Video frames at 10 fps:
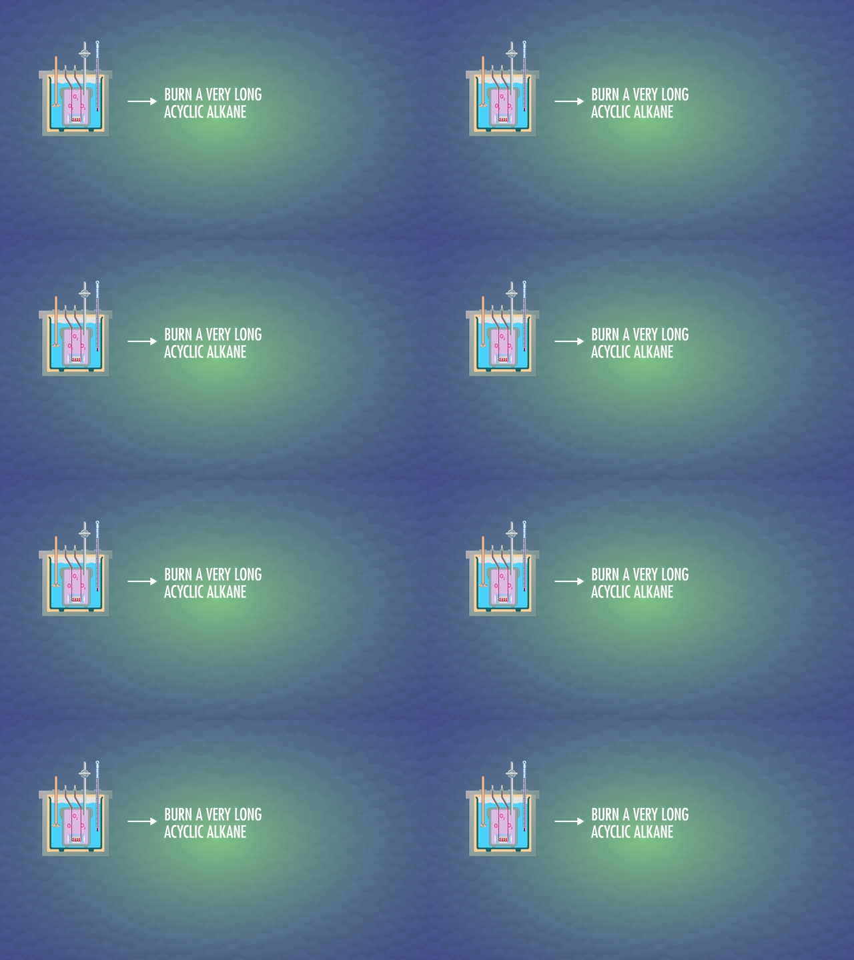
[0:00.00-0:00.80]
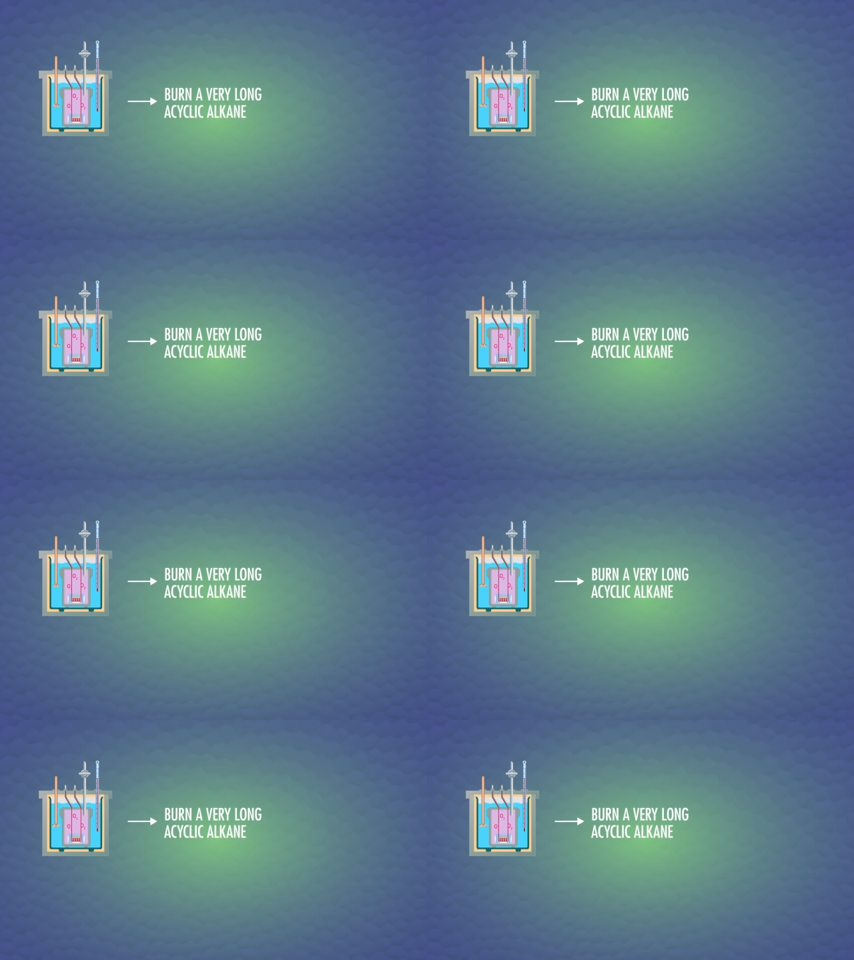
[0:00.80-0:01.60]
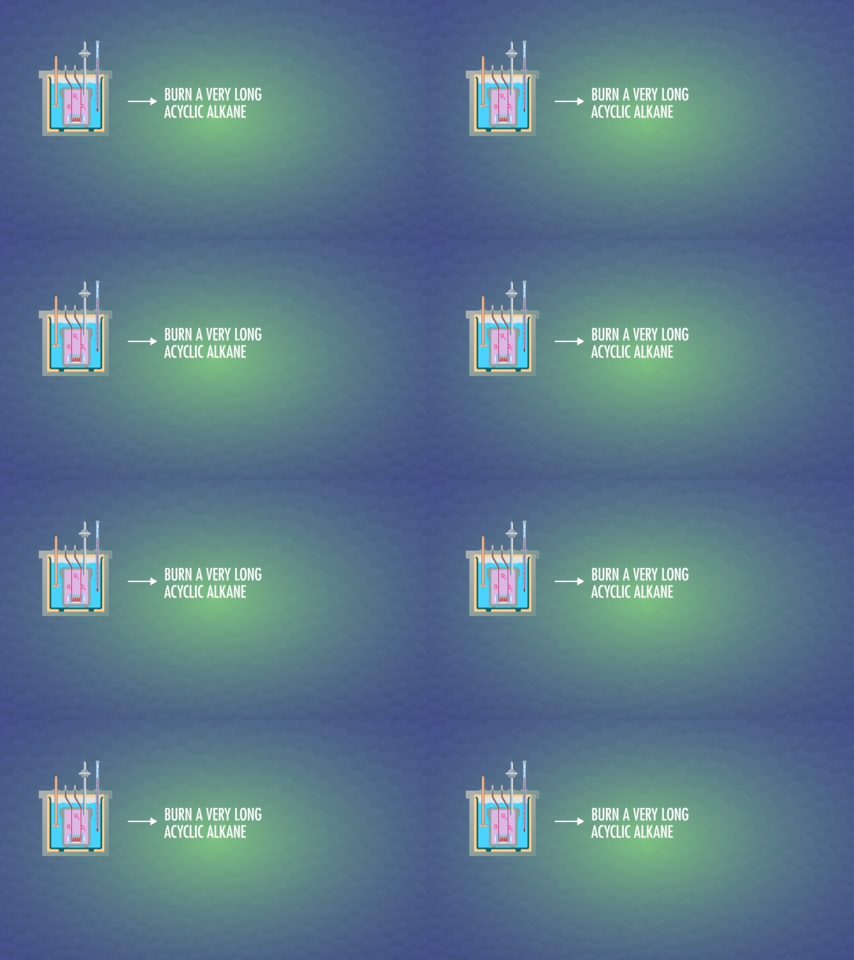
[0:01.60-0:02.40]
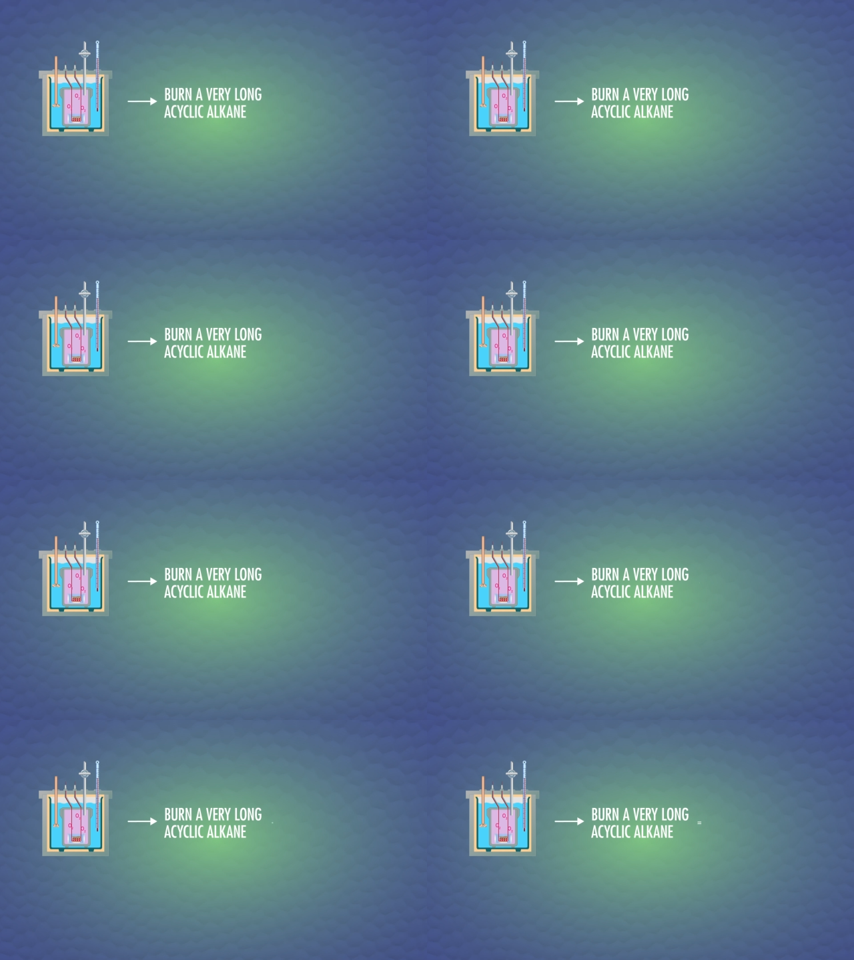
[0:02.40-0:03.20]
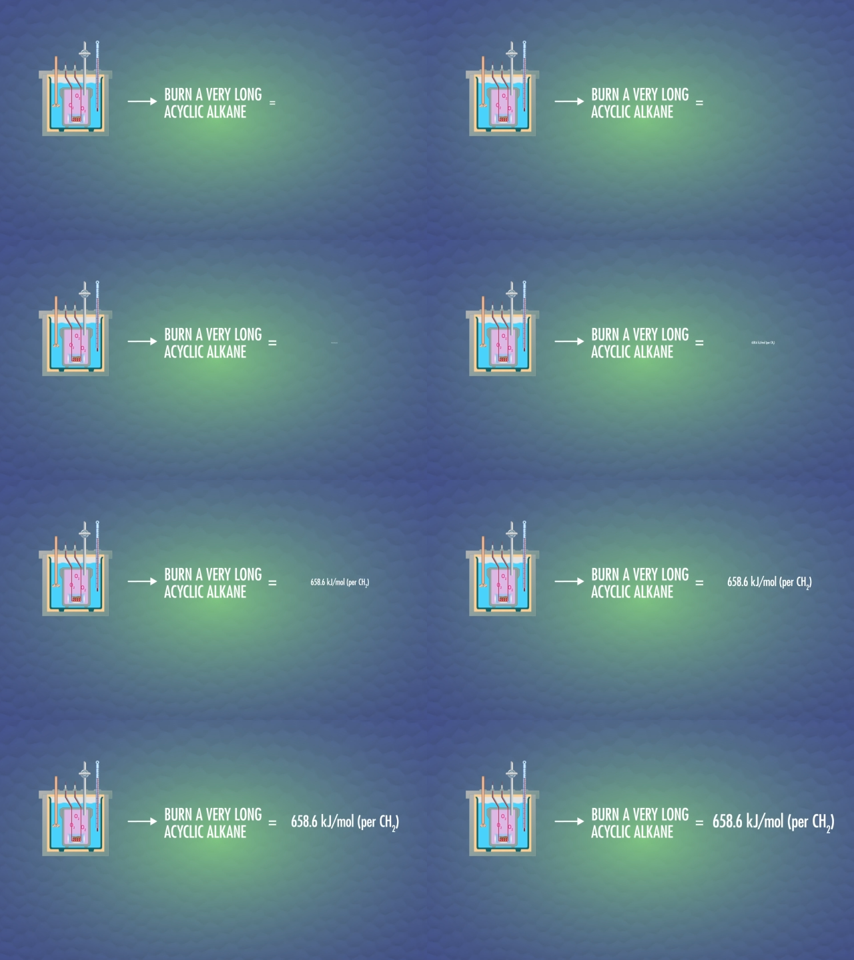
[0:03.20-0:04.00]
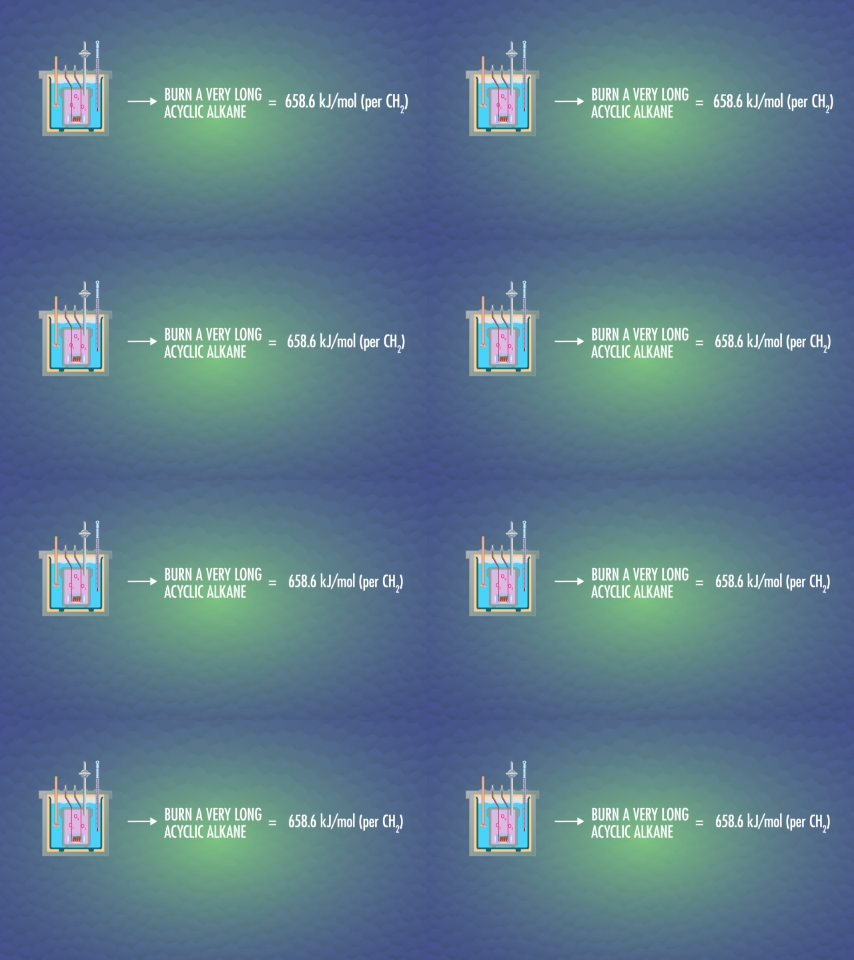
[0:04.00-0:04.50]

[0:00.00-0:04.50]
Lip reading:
No face is visible, so there are no lips to read.